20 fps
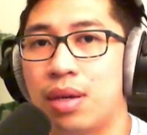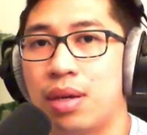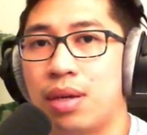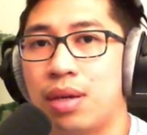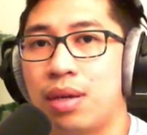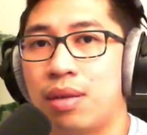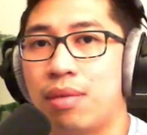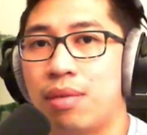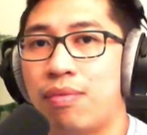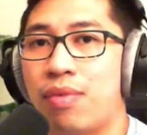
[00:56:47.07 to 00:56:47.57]

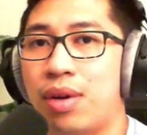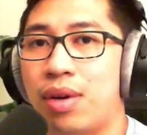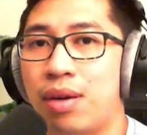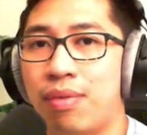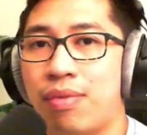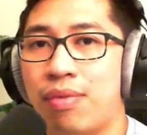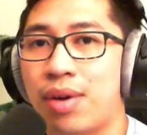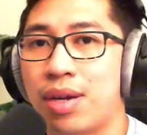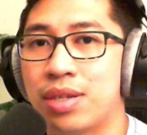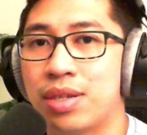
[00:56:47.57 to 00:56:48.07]
it
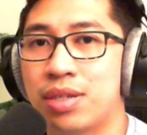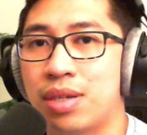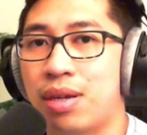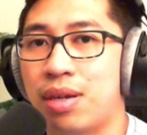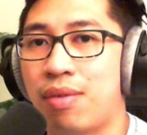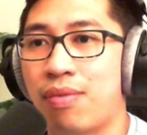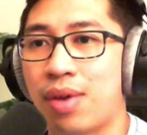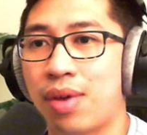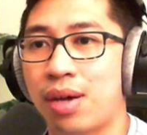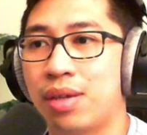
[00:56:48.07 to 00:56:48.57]
verifies it,
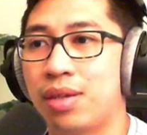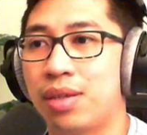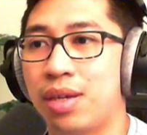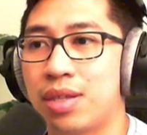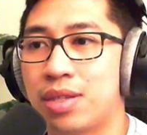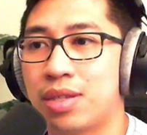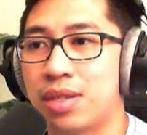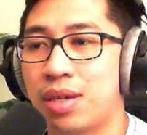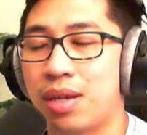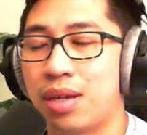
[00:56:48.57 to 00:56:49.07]
it
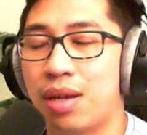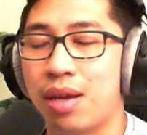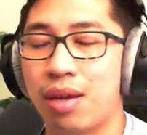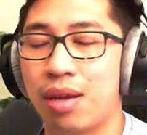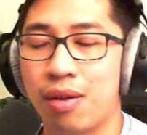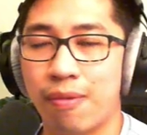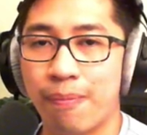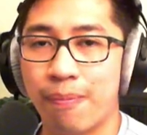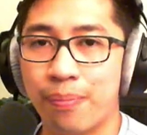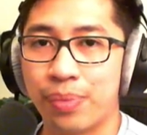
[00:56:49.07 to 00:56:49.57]
validates it,
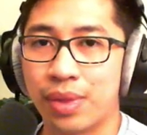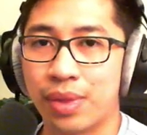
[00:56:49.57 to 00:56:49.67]
and